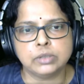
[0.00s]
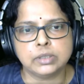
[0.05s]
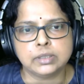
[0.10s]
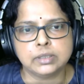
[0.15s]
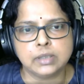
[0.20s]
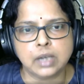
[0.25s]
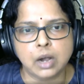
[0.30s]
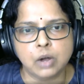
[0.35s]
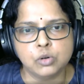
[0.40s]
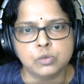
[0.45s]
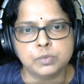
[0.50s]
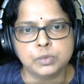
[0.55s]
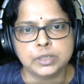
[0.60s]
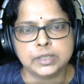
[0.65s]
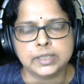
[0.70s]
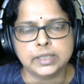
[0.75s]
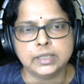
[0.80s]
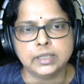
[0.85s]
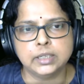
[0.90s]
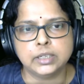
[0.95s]
This is the output
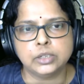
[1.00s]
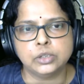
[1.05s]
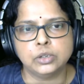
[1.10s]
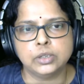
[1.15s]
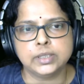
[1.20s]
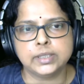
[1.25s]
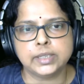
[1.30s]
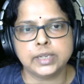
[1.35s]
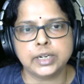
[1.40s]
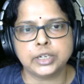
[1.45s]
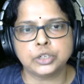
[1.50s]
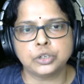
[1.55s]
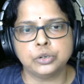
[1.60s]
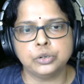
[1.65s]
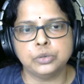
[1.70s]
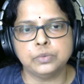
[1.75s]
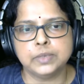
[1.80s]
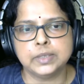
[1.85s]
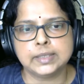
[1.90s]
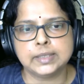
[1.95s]
signal to noise ratio.
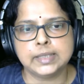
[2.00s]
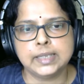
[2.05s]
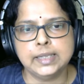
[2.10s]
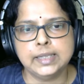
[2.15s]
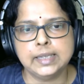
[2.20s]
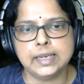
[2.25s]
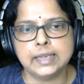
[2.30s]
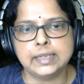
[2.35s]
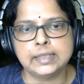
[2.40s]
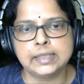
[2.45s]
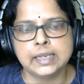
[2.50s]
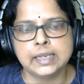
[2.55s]
You will see that